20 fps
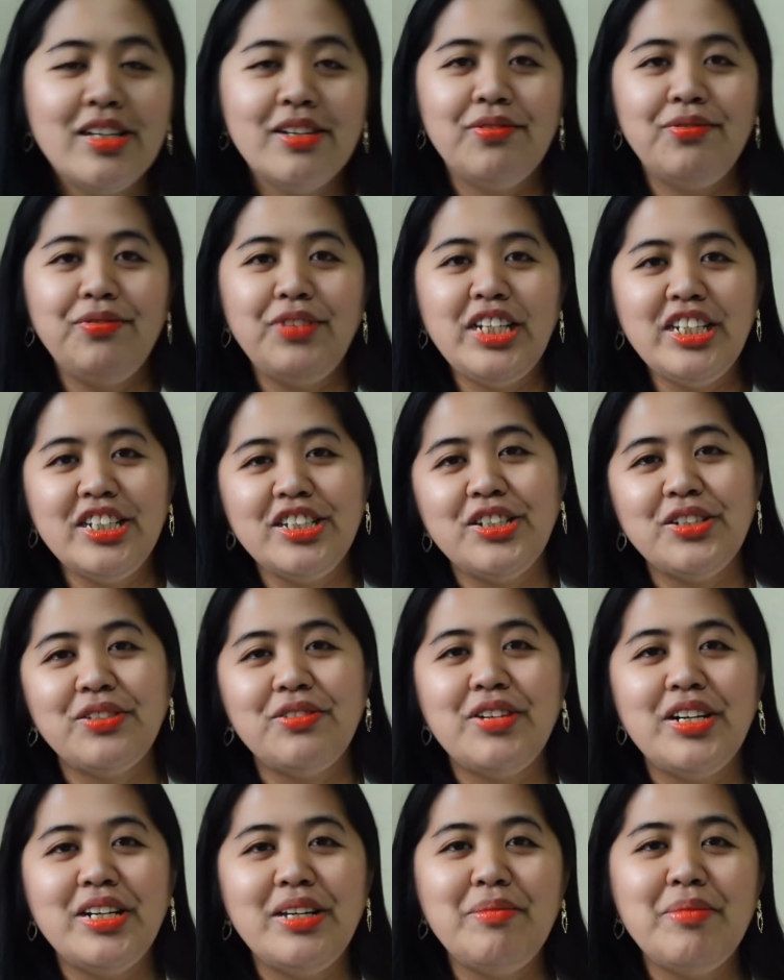Finished
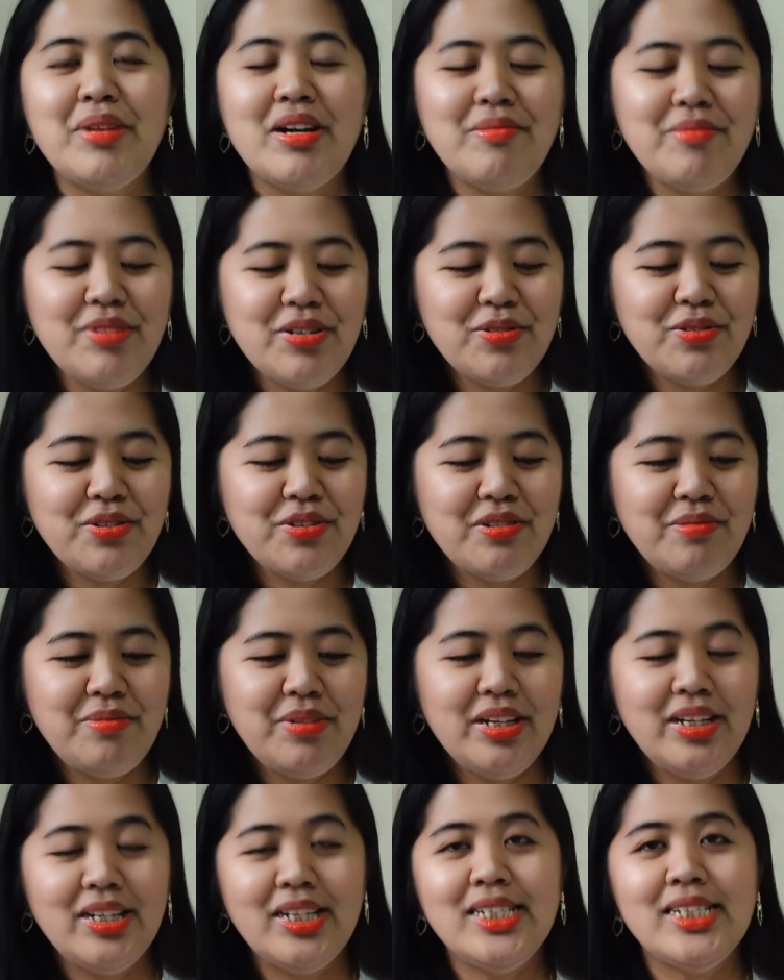already, my amigos and
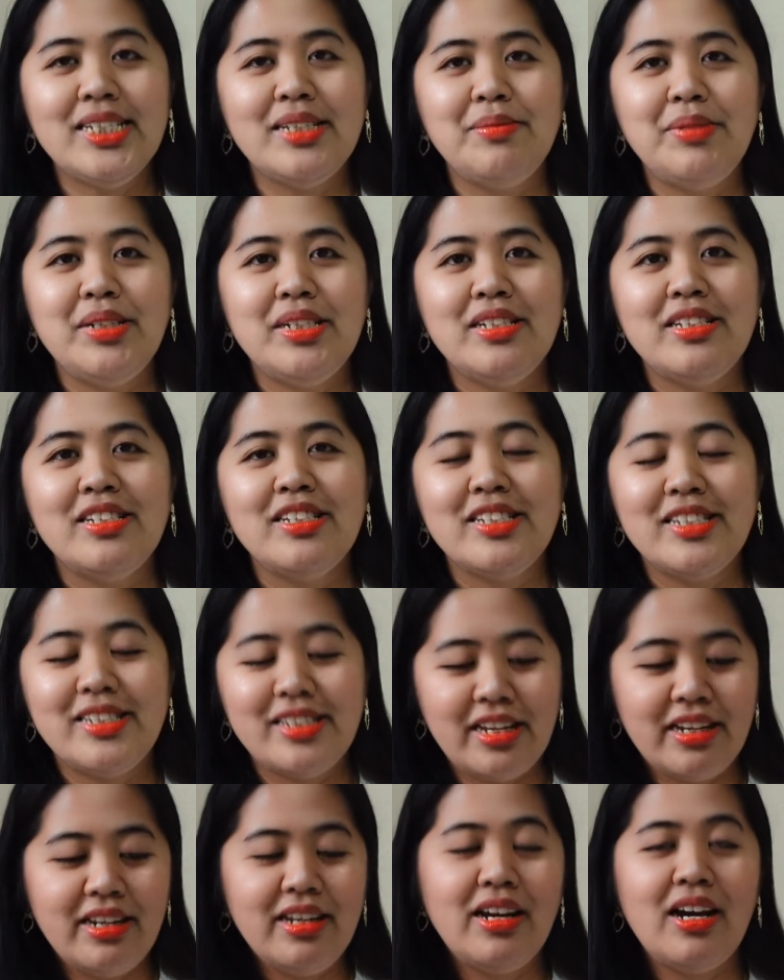amigas. I mean,
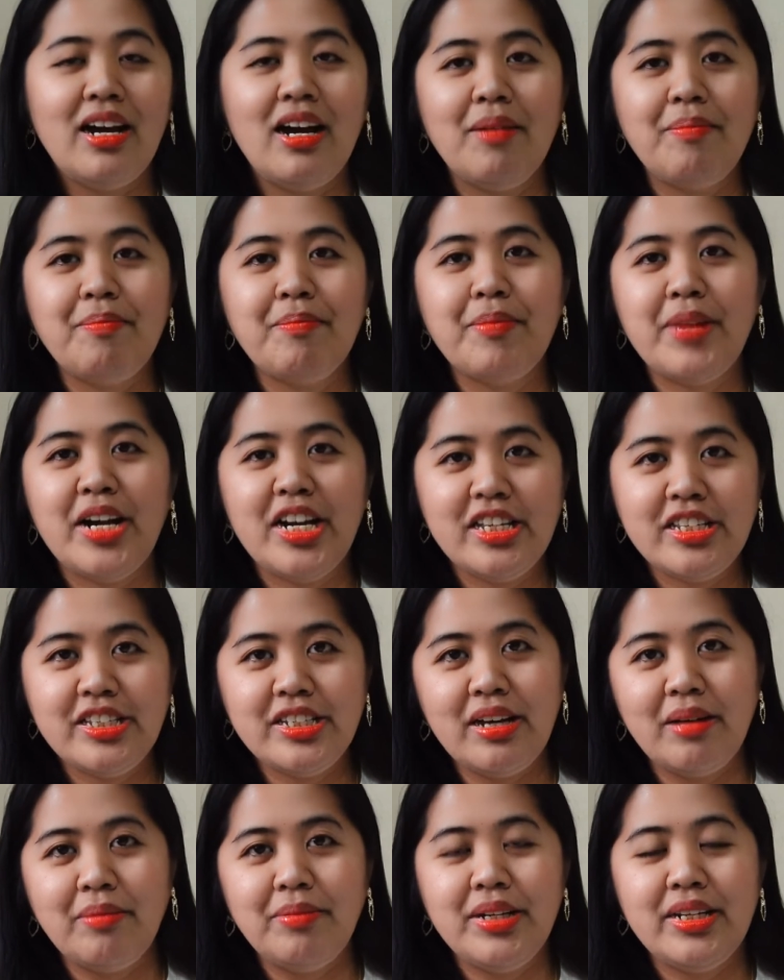setting up my
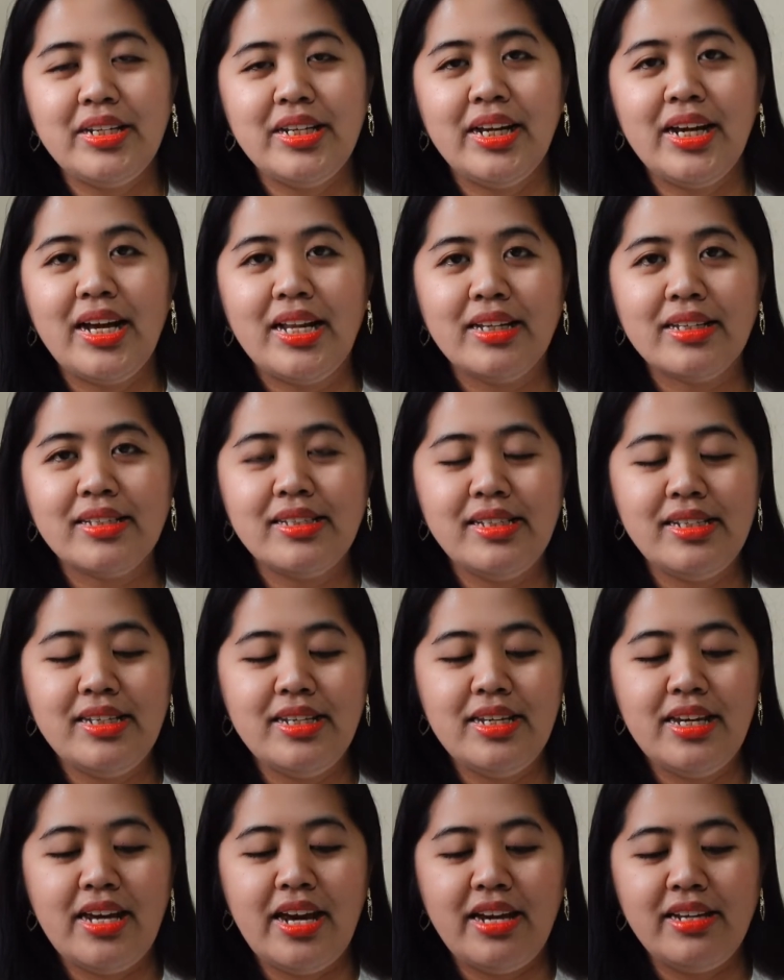tablet, the
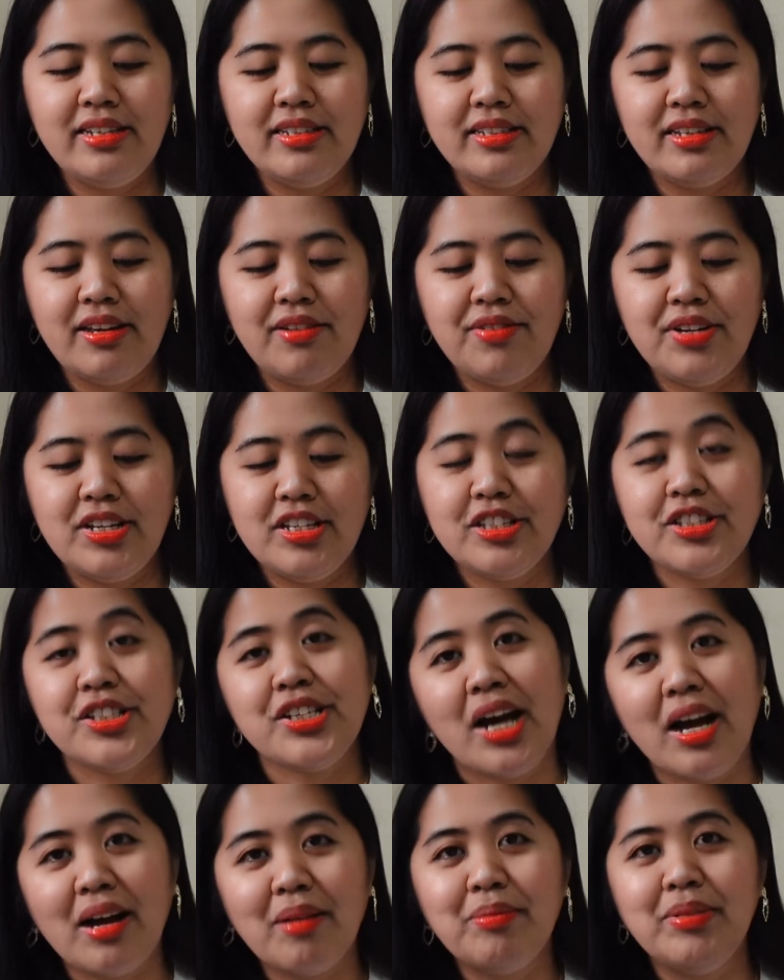Galaxy A7
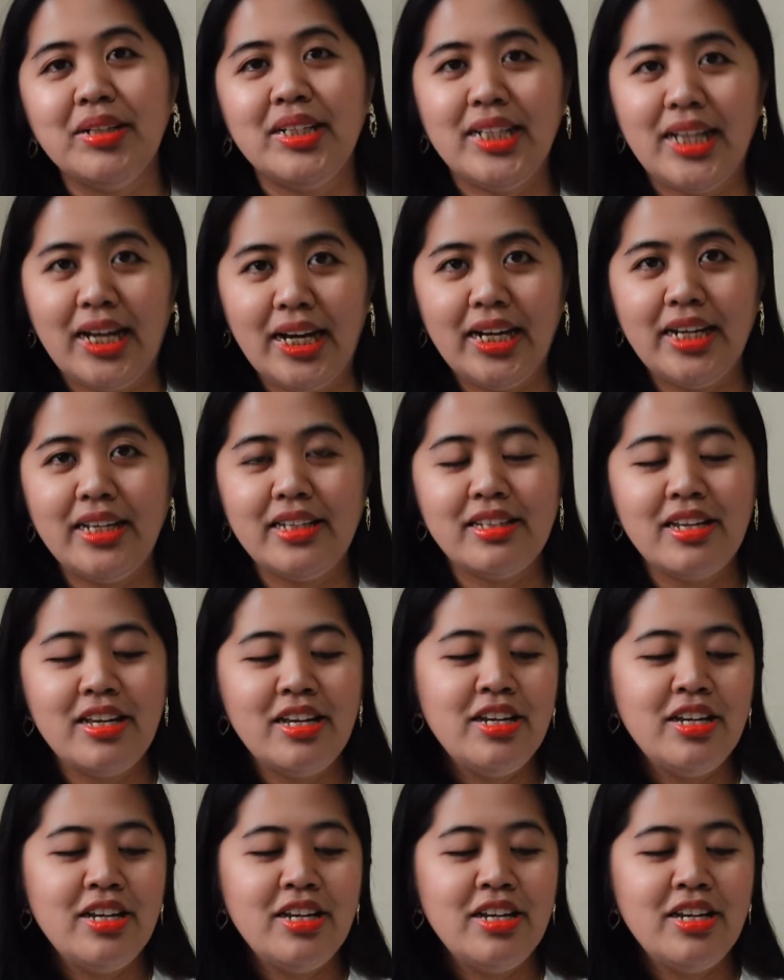Tab Lite,